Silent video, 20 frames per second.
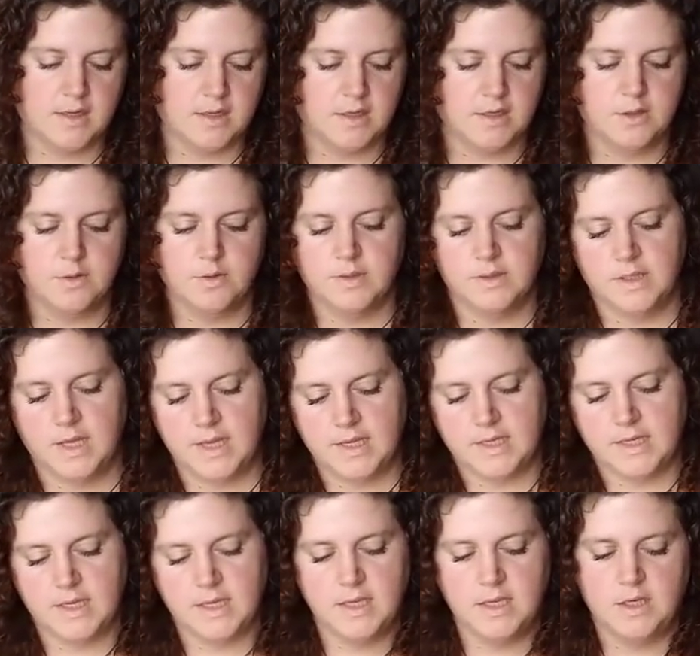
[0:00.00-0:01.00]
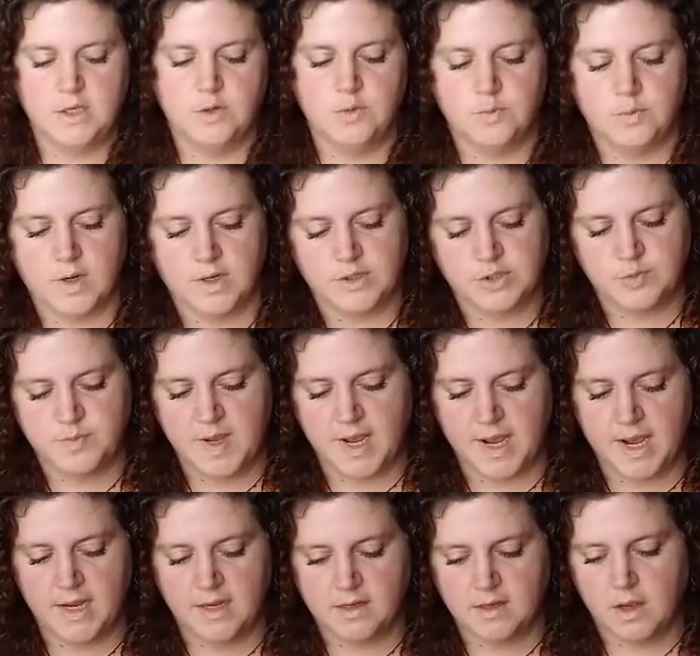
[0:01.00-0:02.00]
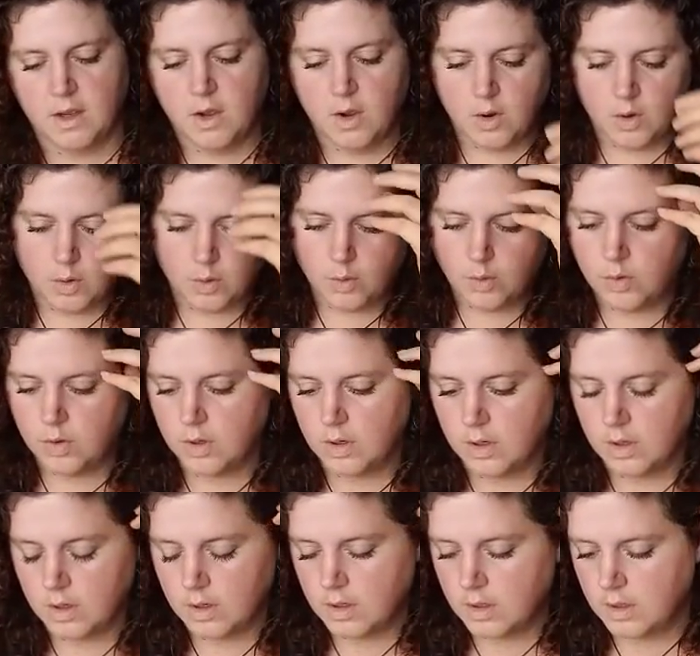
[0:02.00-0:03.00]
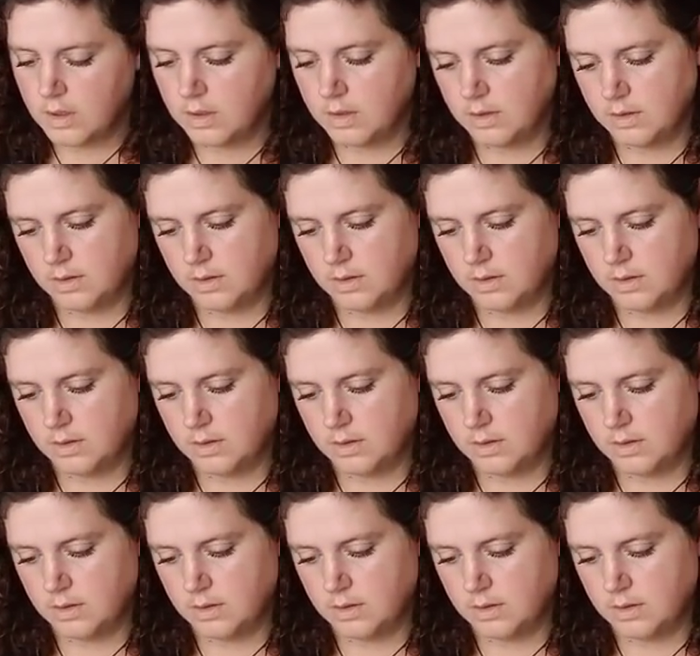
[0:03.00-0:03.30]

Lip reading: and you didn't like it and you rush back, or,